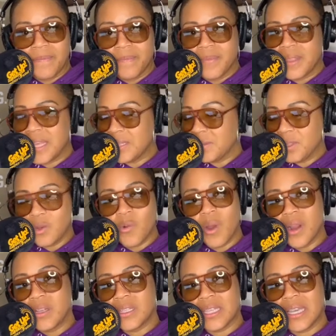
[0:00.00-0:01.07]
That's what the
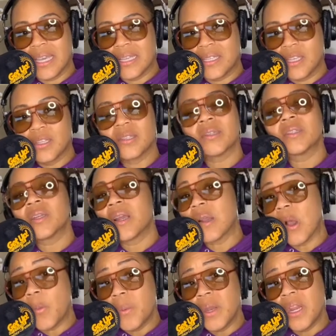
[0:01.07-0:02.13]
word says. So start
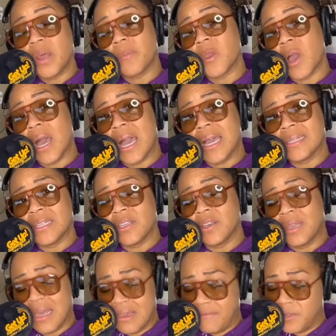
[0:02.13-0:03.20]
opening up your eyes in your
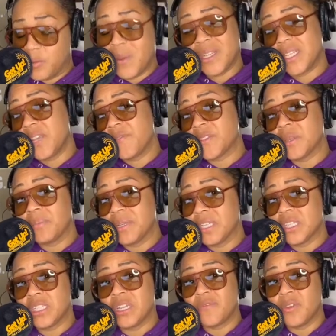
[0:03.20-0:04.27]
life, especially if it's a bunch
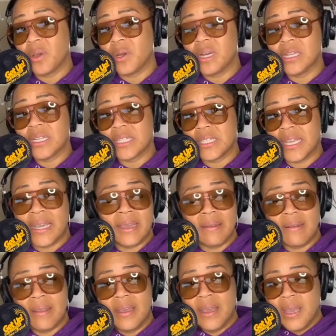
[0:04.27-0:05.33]
of stuff you don't understand.
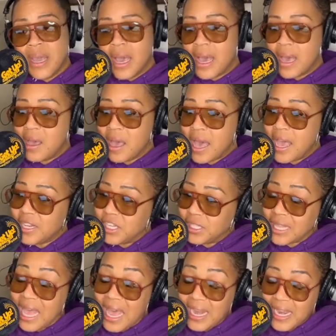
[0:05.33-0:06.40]
I, I just,
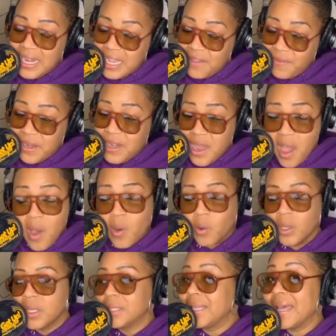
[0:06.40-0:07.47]
I didn't even
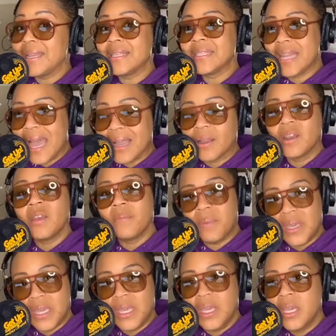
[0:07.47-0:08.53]
know. That is not going to
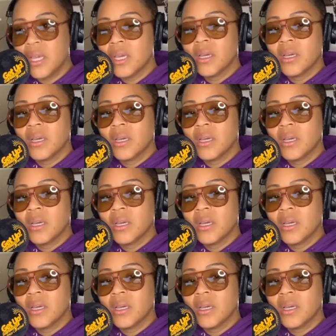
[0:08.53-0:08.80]
be